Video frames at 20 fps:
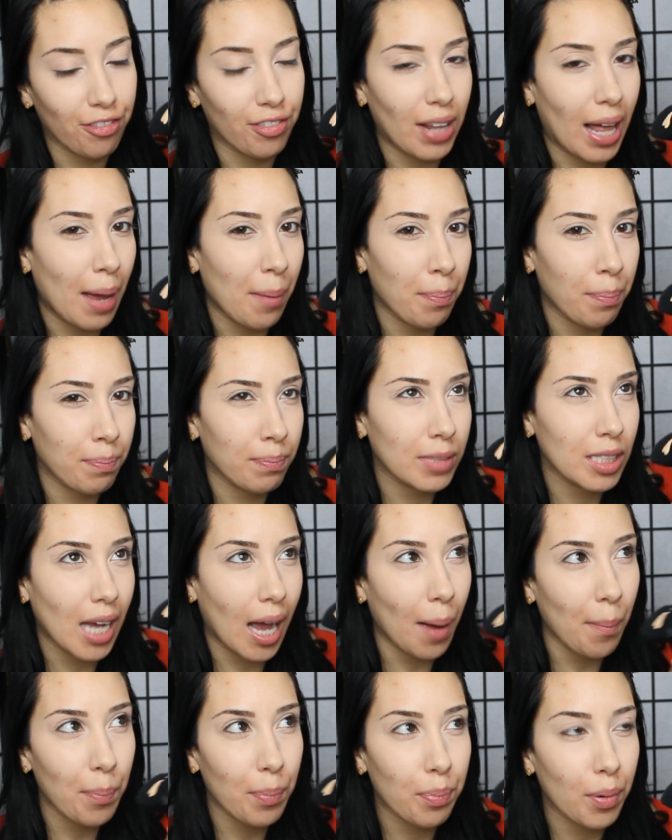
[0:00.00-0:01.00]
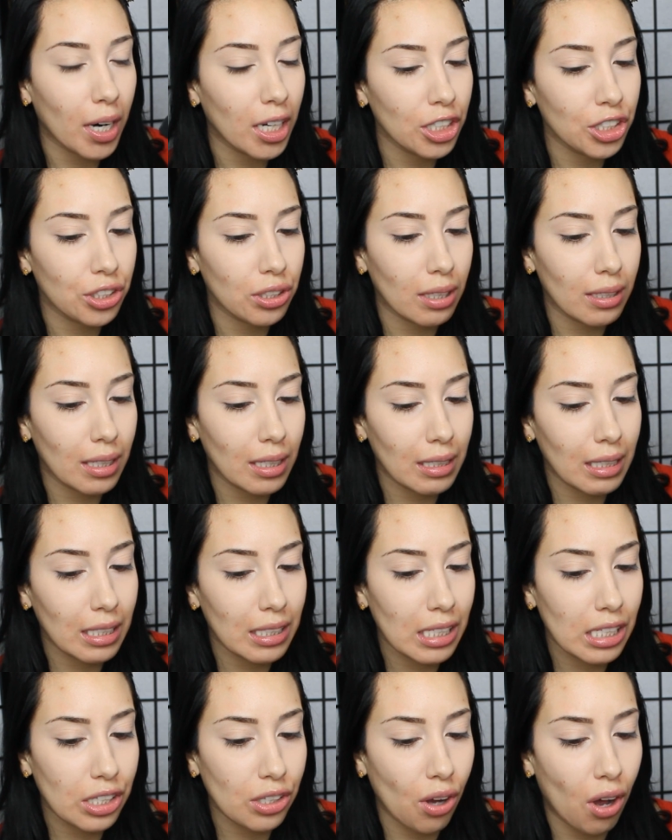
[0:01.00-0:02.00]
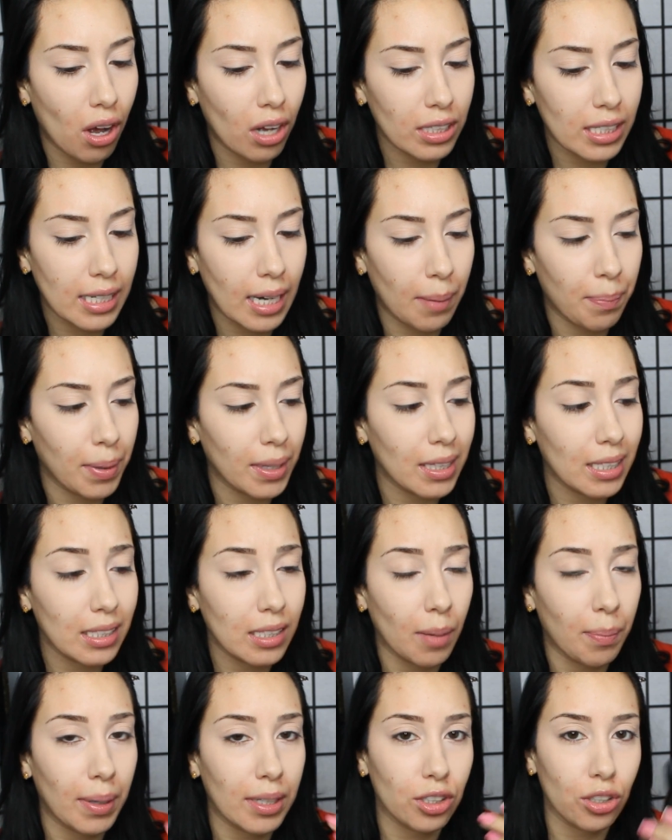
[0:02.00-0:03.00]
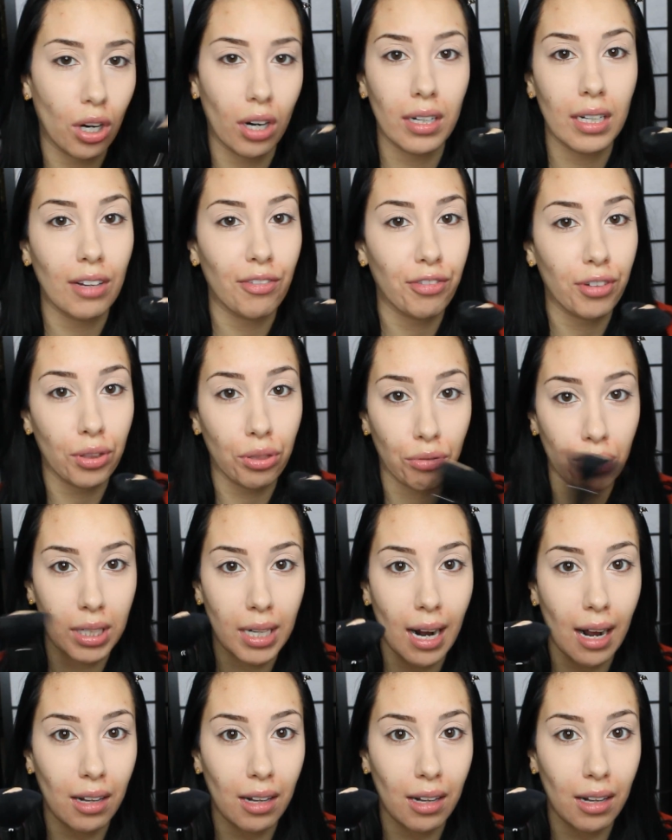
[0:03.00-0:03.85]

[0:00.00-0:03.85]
flat top brush, I think this is called, and I picked this up at Target for $3.